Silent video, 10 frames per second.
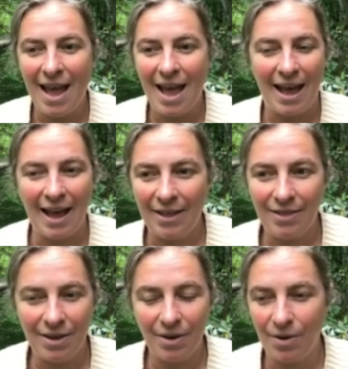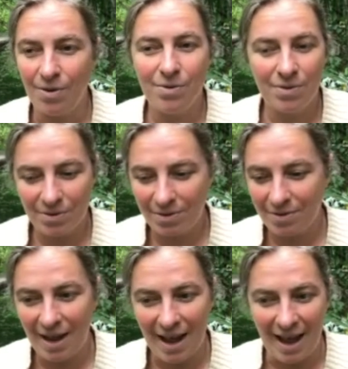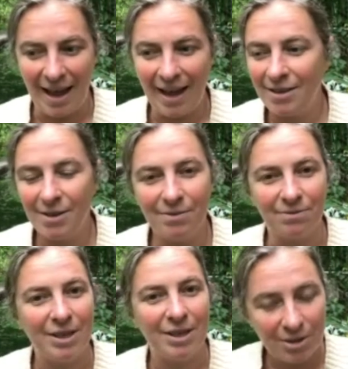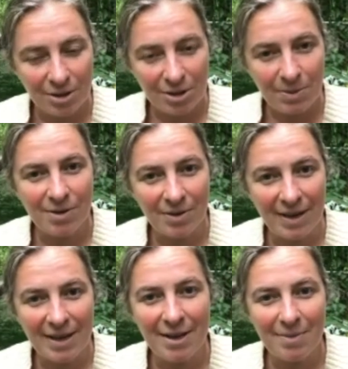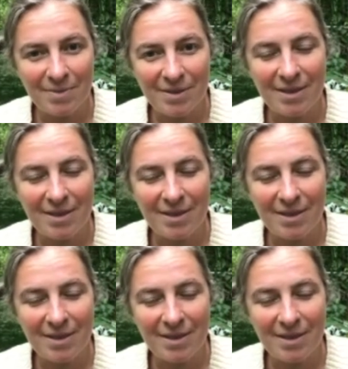had their own active research programs.